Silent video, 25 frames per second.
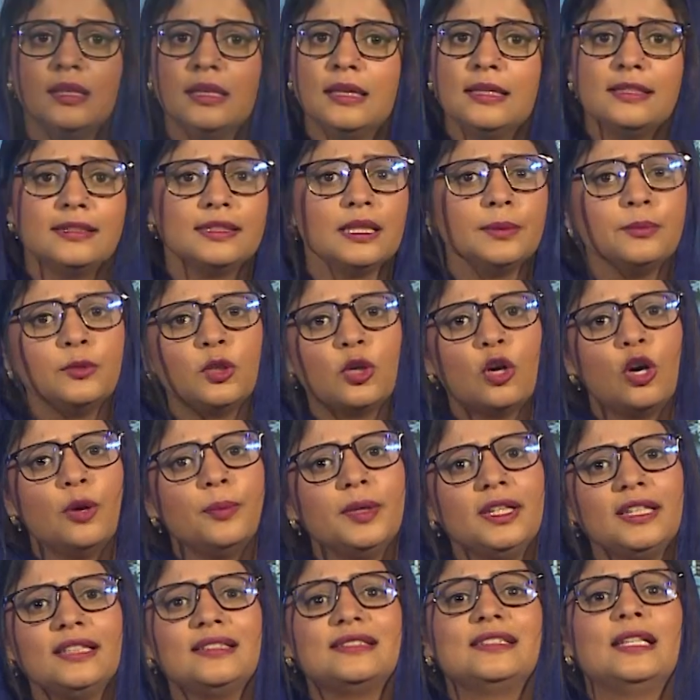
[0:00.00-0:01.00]
Some
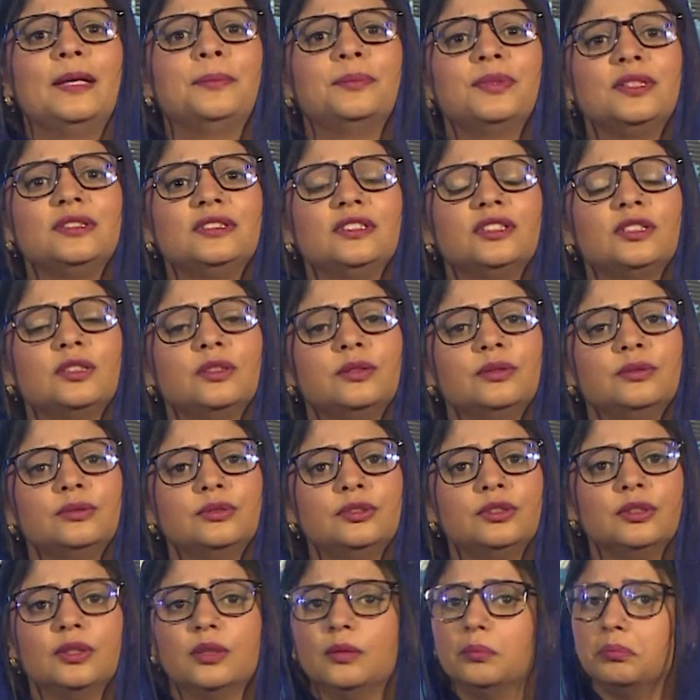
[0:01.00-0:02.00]
common examples
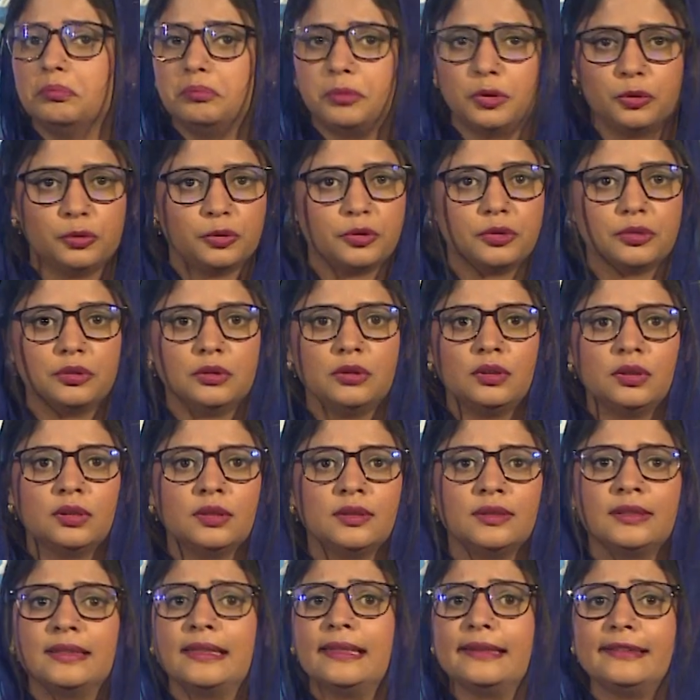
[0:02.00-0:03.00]
include Bluetooth,
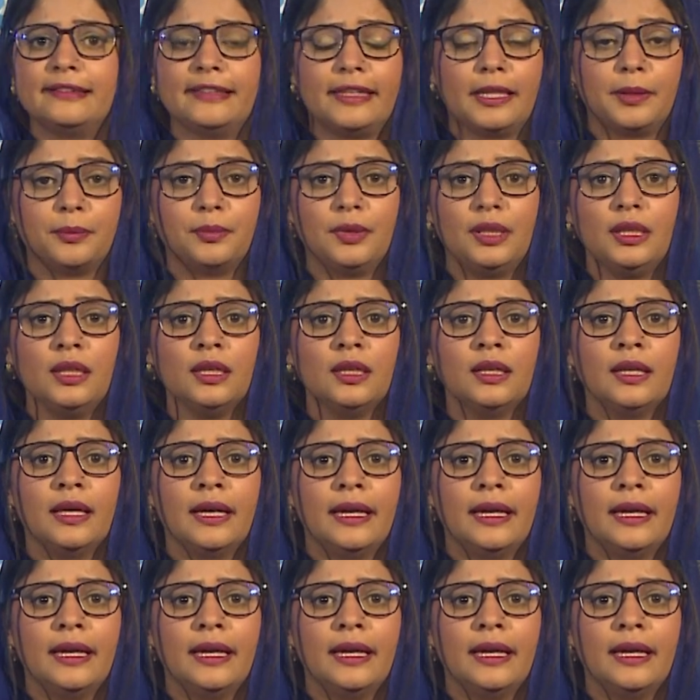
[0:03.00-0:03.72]
Zigbee,